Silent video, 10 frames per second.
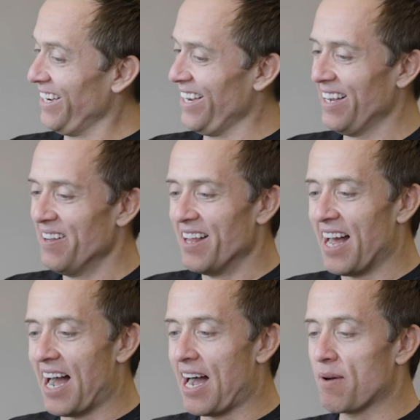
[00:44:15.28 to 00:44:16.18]

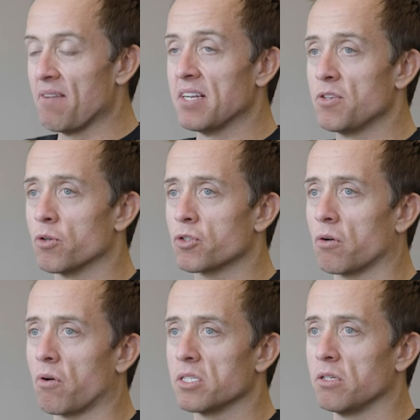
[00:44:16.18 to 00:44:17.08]
Yeah. We haven't done your
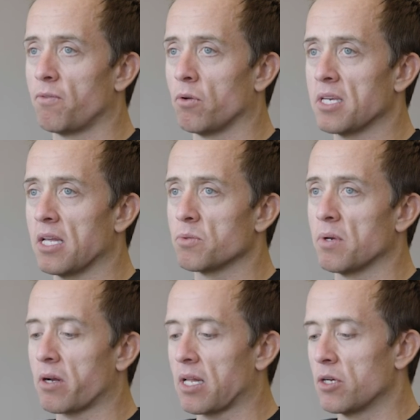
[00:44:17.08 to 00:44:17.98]
stock rising or falling yet,
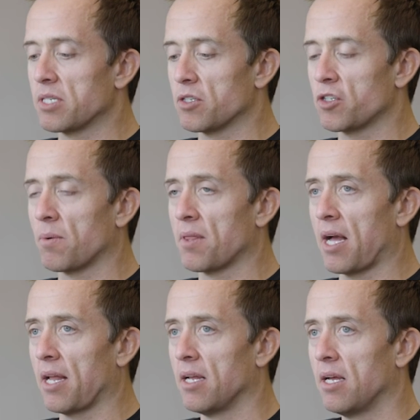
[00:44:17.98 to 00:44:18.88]
so we're going to close out the show
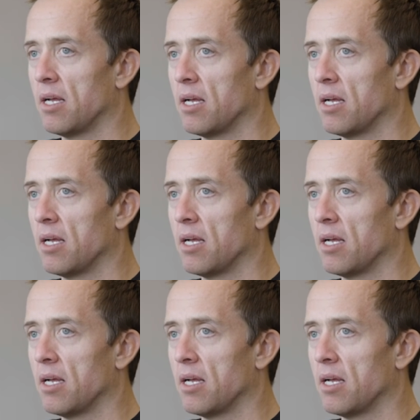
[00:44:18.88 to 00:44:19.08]
with that.